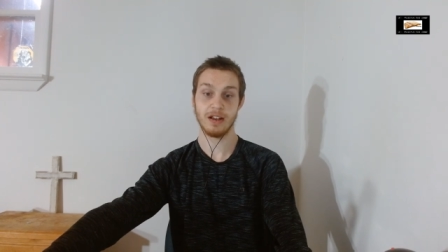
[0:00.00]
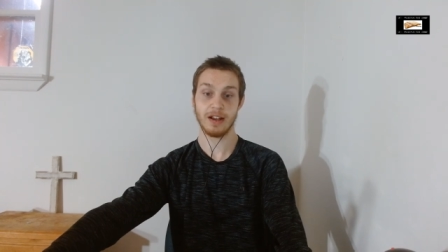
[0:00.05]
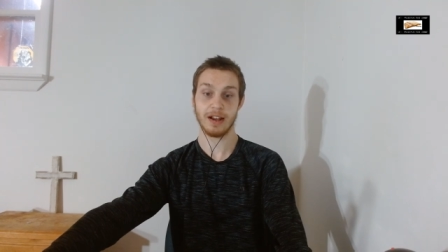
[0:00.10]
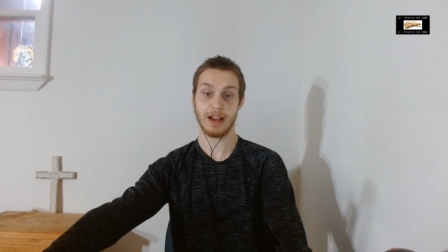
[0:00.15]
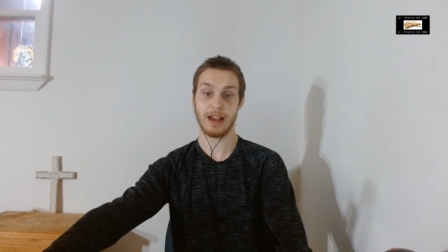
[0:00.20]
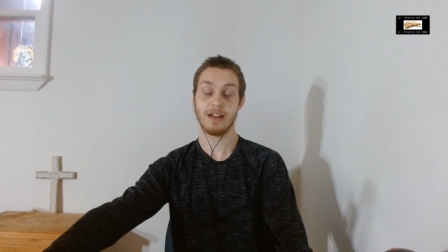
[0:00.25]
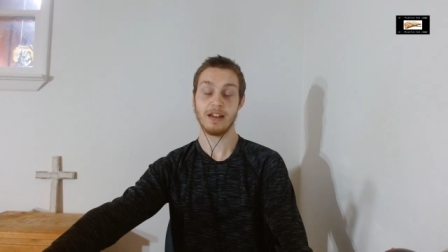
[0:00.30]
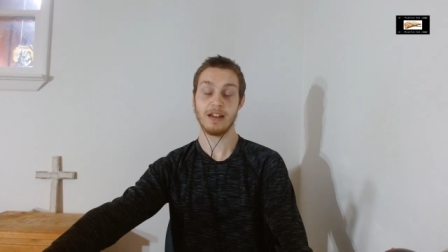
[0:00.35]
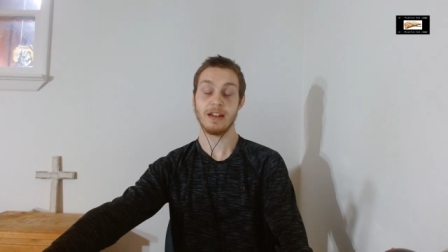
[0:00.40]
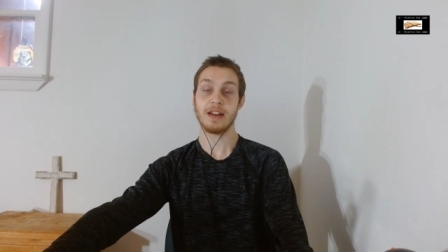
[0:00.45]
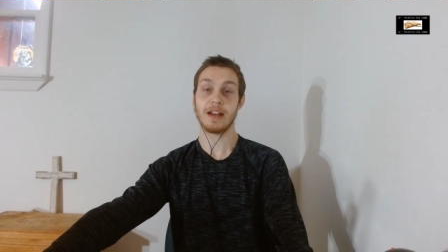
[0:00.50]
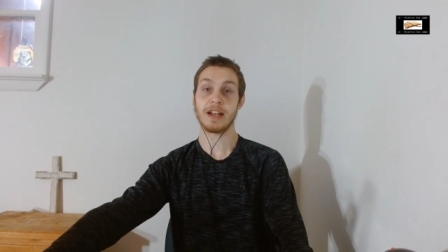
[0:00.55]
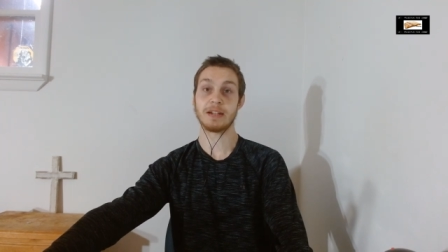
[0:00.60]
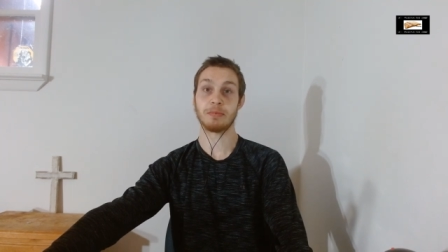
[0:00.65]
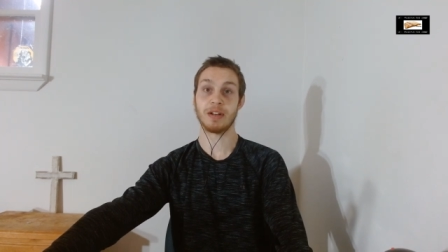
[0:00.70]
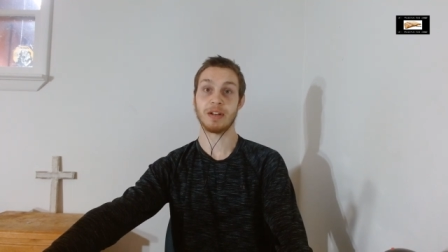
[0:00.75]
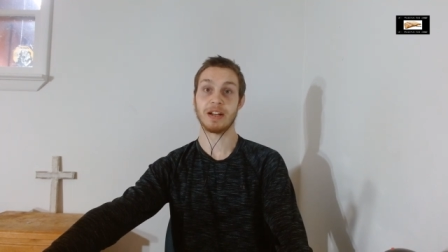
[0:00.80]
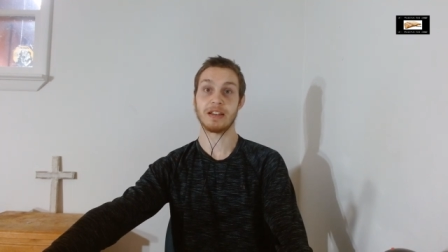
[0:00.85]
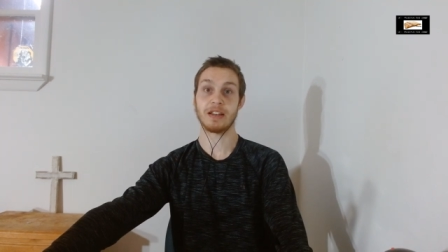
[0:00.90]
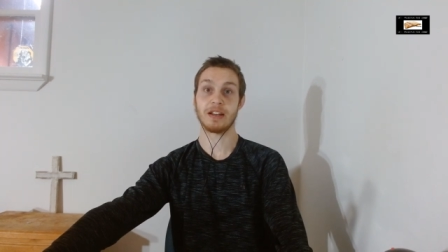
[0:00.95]
Okay, he's
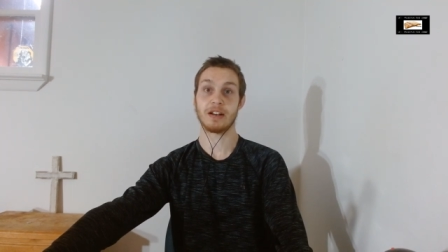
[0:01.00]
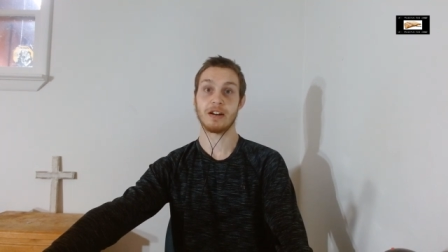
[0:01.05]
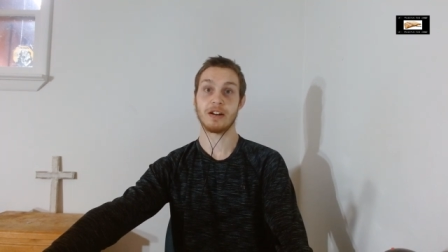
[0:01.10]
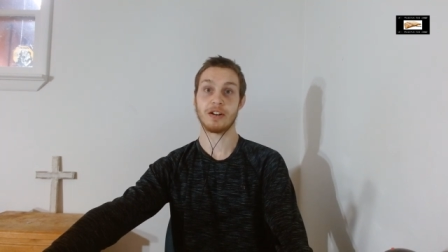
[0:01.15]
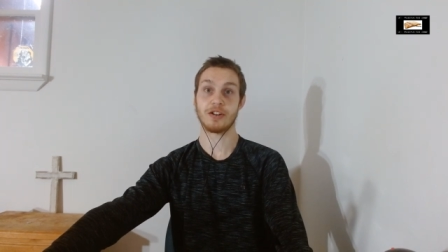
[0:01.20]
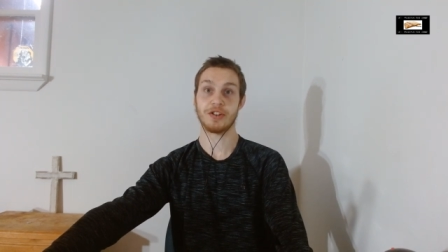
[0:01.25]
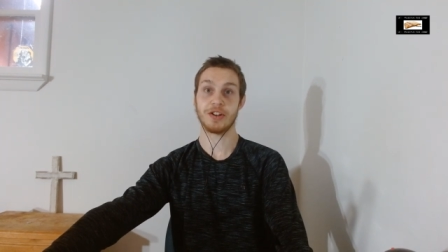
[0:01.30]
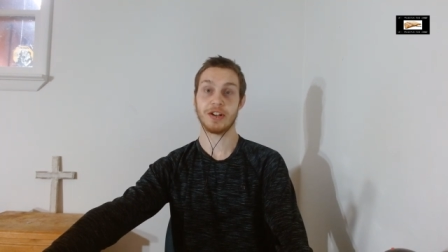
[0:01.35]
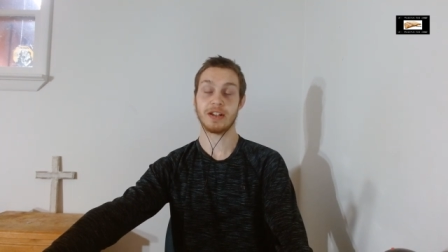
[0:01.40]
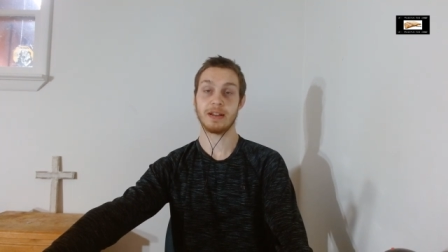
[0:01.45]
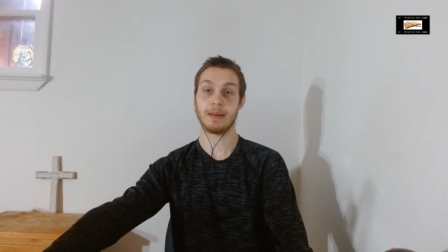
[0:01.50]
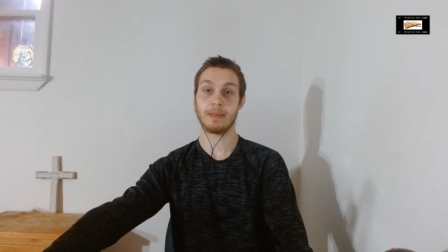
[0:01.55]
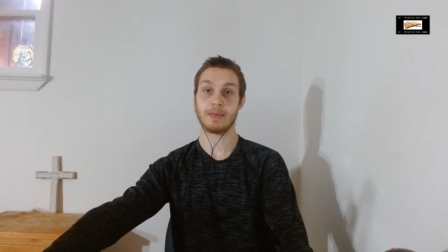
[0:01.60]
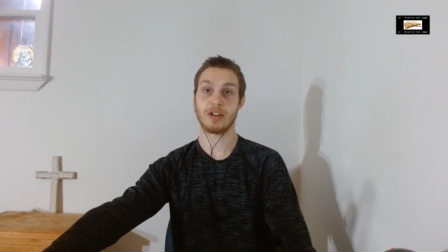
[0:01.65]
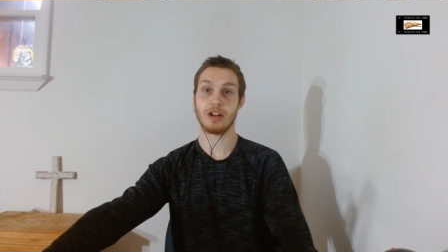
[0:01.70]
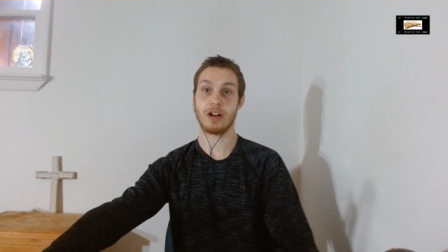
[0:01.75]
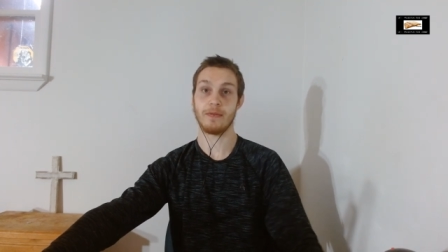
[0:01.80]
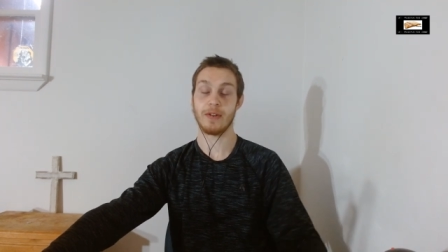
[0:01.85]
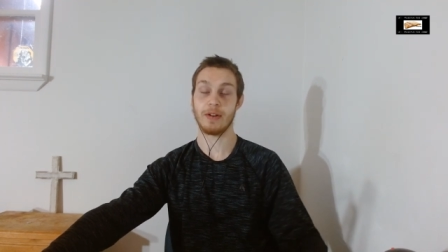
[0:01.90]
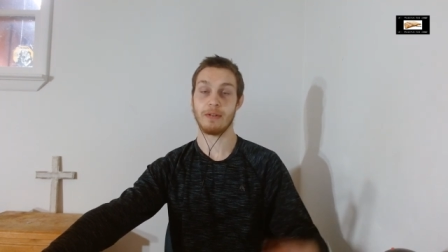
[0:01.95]
blatantly contradicting himself.